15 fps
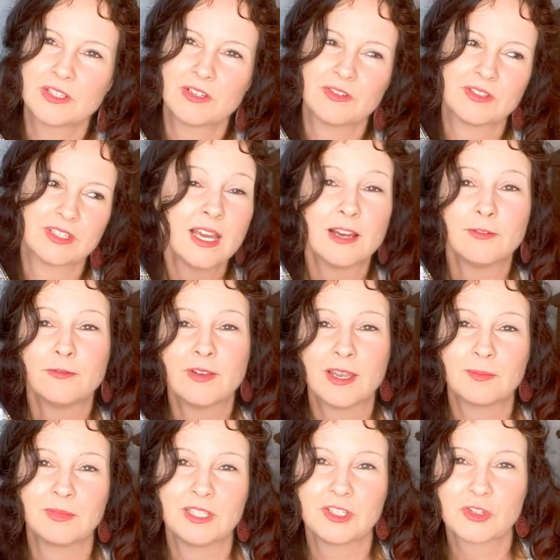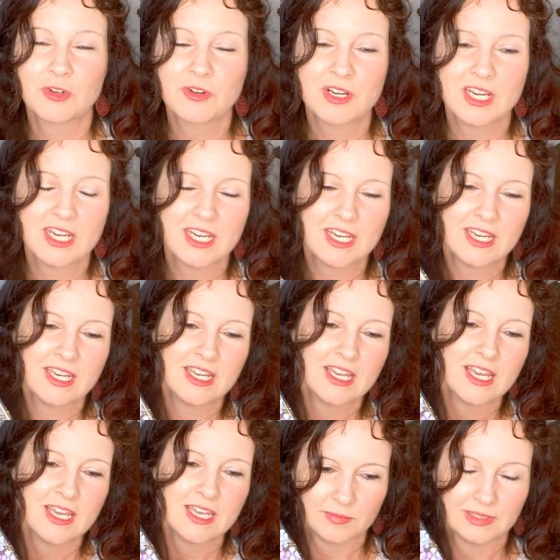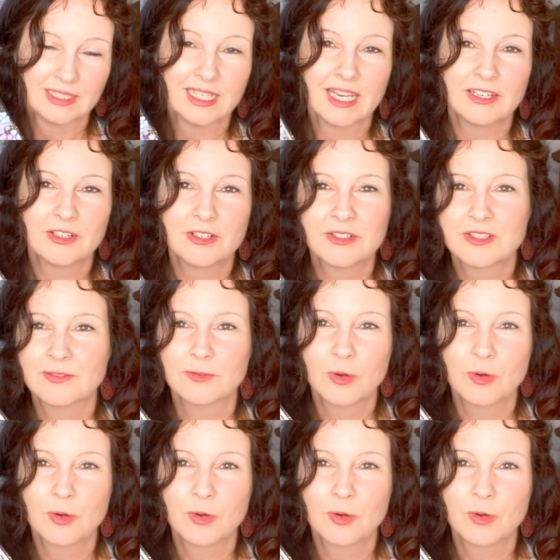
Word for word: there's a family tree, letters, of